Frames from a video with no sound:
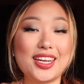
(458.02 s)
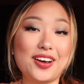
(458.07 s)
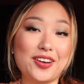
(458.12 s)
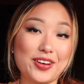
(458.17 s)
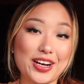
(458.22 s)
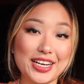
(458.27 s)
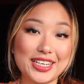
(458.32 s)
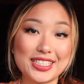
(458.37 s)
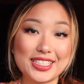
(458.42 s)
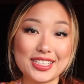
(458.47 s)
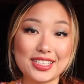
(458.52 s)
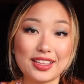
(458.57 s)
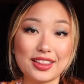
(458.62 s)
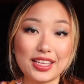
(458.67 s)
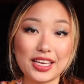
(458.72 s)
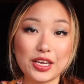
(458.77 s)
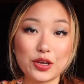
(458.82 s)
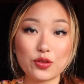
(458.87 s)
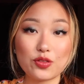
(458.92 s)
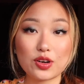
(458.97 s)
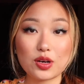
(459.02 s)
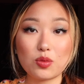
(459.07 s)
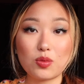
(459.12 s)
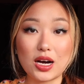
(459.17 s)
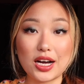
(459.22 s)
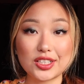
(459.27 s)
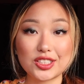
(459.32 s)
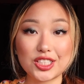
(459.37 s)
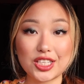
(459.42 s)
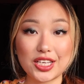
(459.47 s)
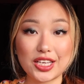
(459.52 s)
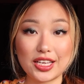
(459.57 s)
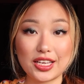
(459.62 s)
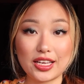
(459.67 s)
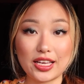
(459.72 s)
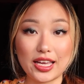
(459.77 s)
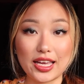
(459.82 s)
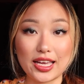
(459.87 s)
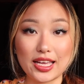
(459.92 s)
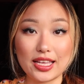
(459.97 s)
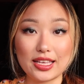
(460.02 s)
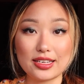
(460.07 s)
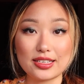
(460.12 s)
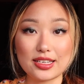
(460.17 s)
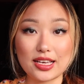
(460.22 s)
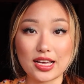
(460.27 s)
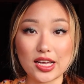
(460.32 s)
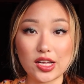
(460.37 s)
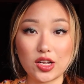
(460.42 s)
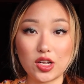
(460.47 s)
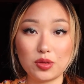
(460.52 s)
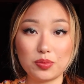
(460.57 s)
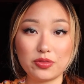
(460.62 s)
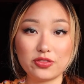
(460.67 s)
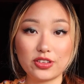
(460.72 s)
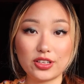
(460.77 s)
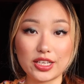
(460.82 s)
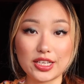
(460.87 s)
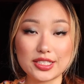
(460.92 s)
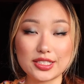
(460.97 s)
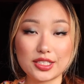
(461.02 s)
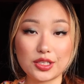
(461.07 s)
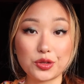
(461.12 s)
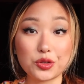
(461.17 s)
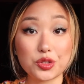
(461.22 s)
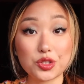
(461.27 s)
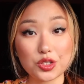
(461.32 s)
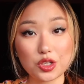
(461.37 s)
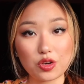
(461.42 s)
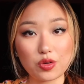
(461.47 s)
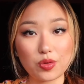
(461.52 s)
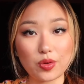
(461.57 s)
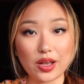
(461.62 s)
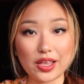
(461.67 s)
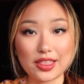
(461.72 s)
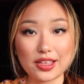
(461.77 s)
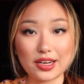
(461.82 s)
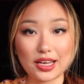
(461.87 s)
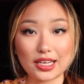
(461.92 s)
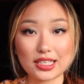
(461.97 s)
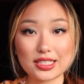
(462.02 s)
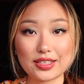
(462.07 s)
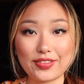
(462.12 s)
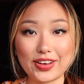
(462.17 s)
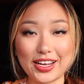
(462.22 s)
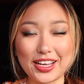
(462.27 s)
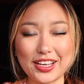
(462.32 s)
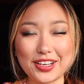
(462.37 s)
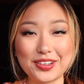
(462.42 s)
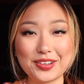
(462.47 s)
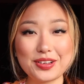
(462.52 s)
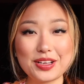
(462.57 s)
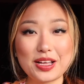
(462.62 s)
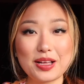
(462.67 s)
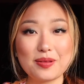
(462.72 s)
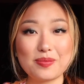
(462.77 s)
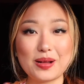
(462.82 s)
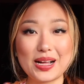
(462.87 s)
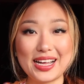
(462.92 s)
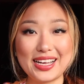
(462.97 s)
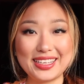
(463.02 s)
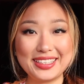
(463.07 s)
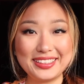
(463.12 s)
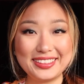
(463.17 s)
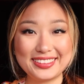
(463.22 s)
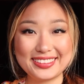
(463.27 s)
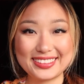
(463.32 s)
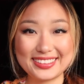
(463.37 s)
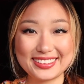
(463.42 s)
Alright, thank you for watching, and I'll hopefully see you soon in the next video. Bye!